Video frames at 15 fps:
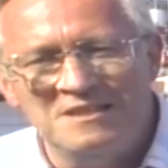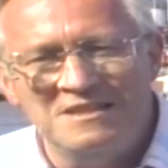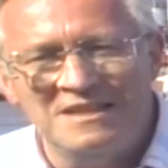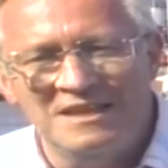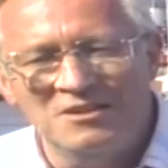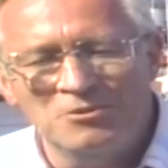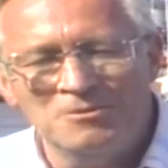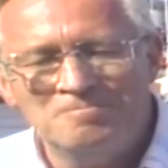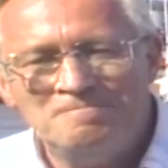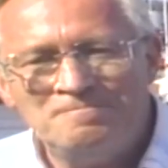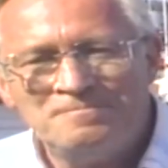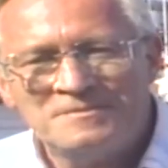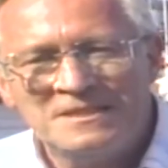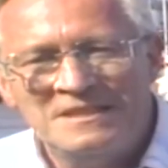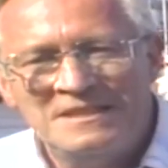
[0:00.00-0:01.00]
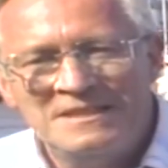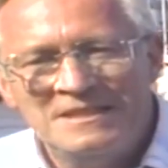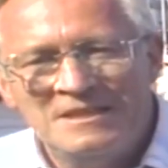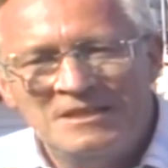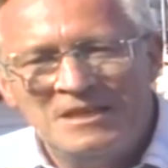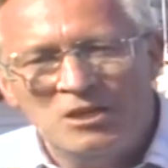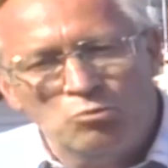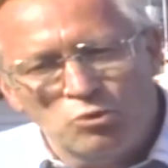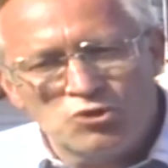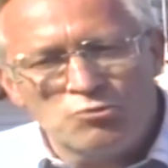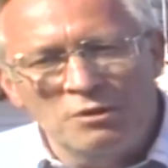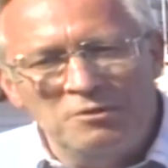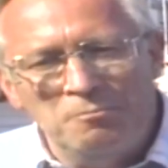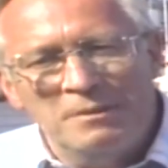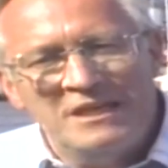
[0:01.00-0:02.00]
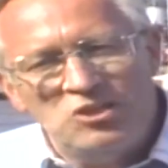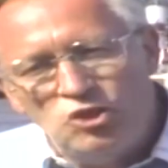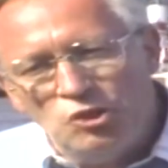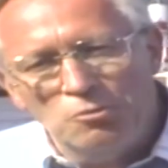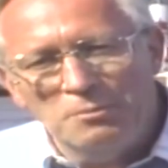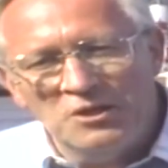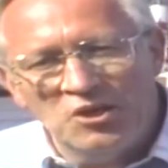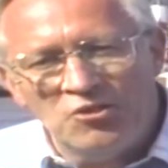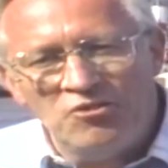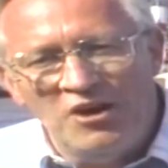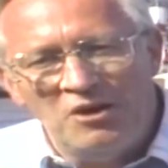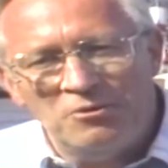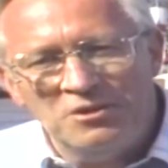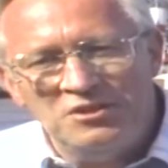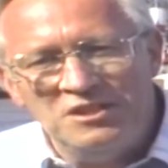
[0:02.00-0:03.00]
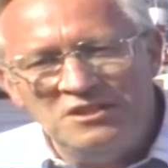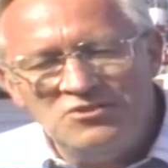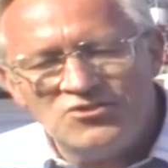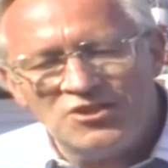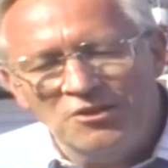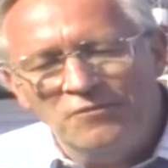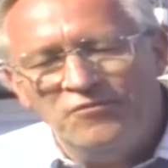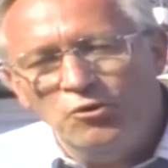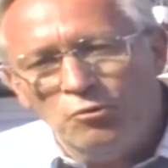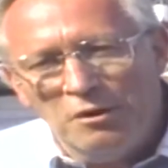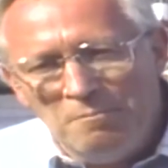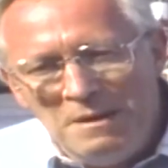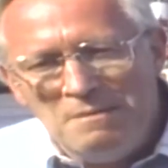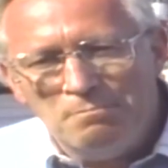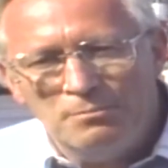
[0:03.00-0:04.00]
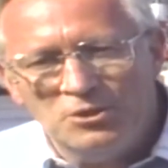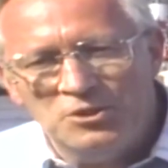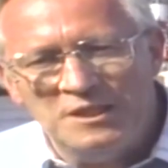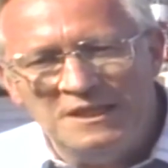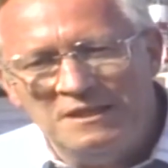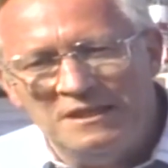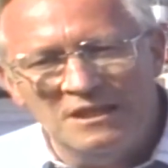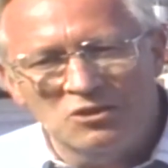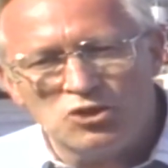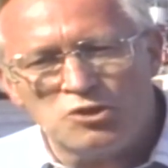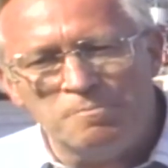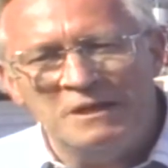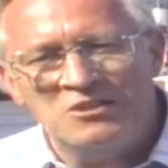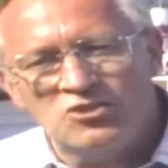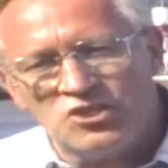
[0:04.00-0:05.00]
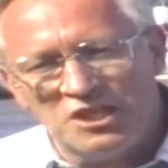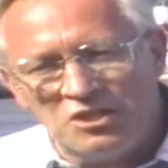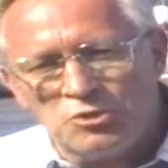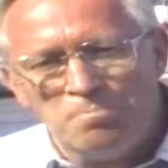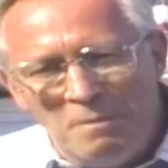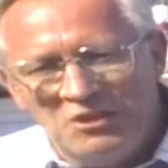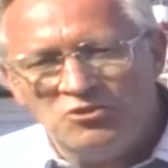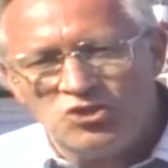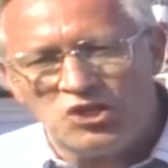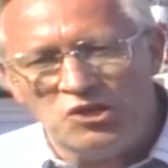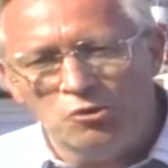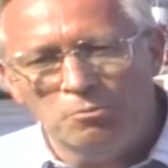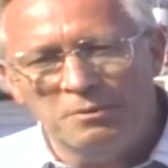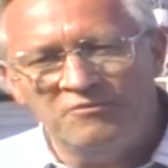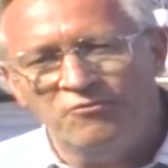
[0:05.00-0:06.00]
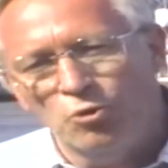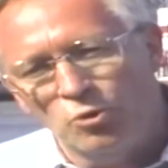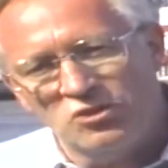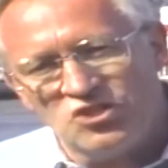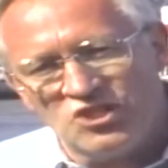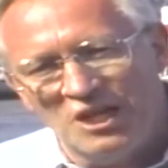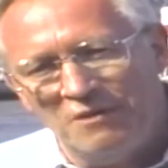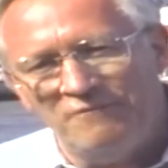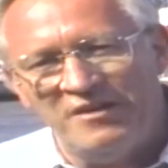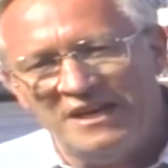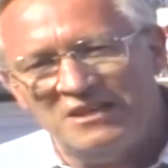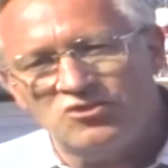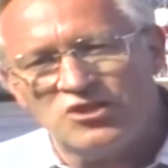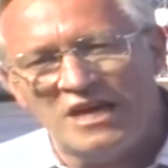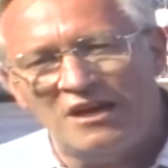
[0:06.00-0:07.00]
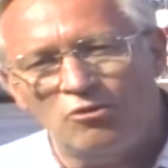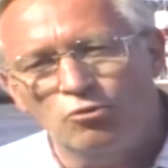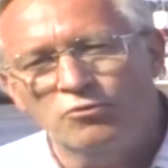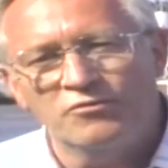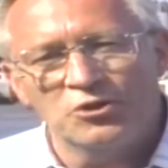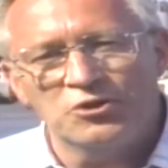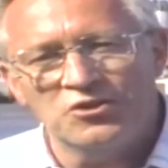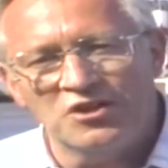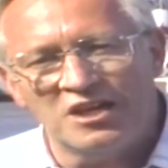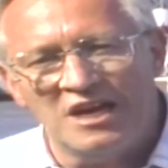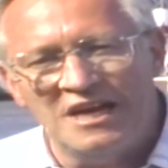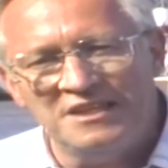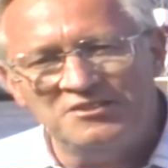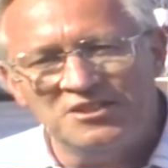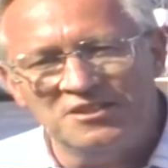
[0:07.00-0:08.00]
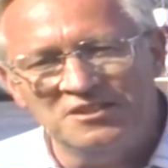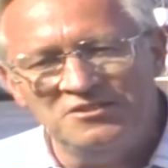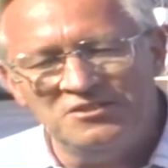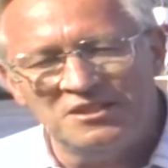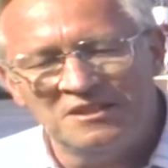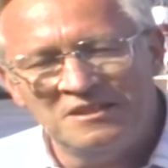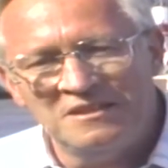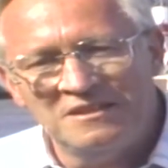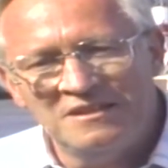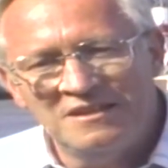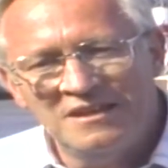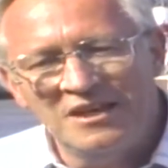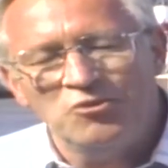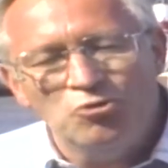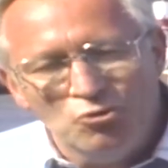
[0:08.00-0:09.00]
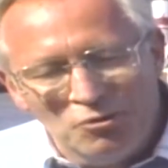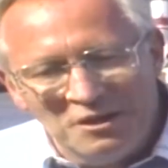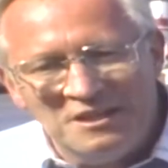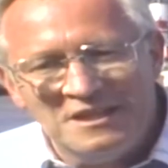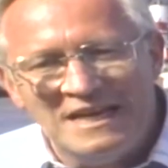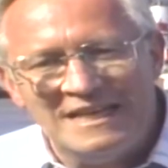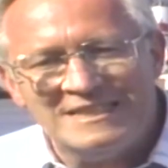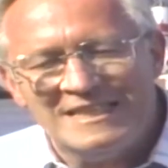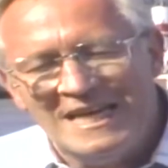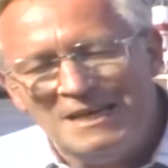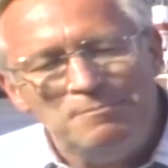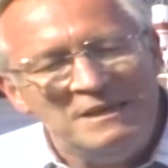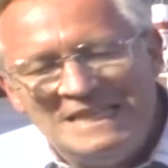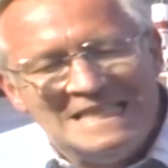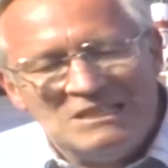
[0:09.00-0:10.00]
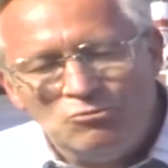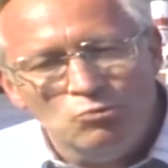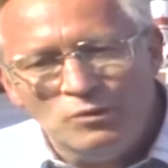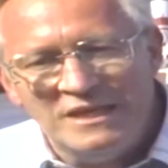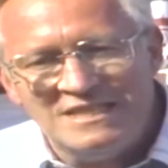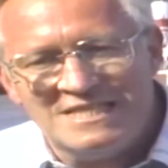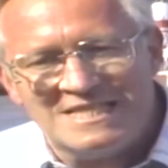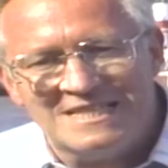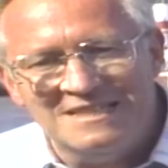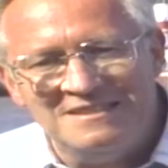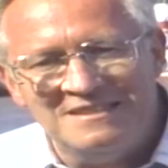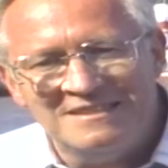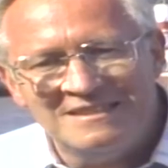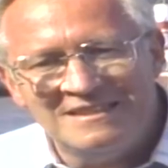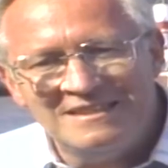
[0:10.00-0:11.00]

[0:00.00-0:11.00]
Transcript: Tyndale. It was run by German authorities, and if you remember, Tyndale spent 6 months here before his self-exile over to the continent, and during that time he didn't waste it.